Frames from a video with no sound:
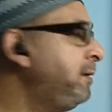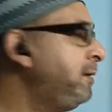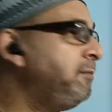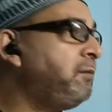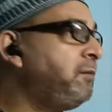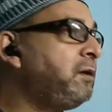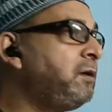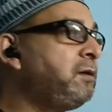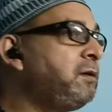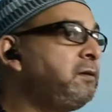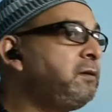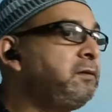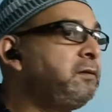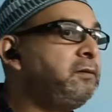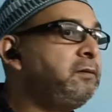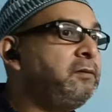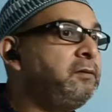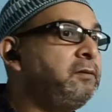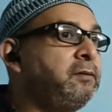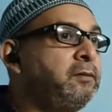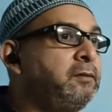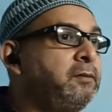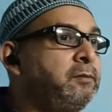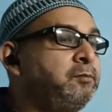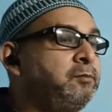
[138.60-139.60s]

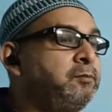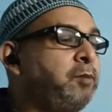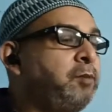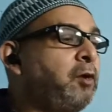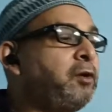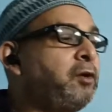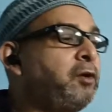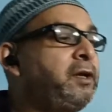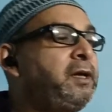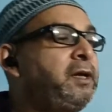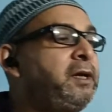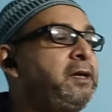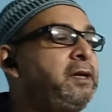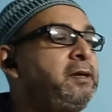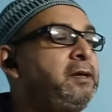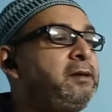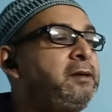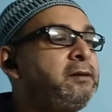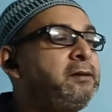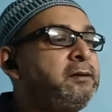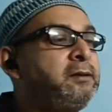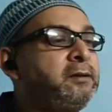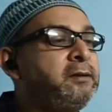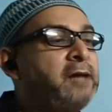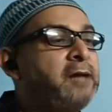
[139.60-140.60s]
But
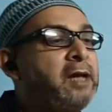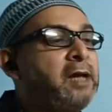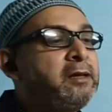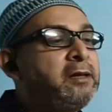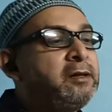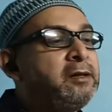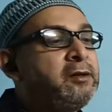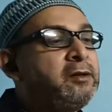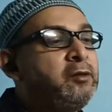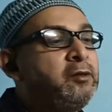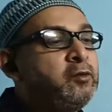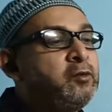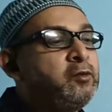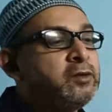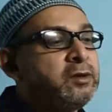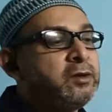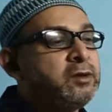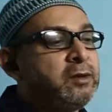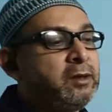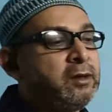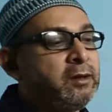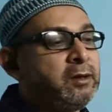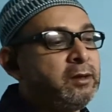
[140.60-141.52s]
body neither loses,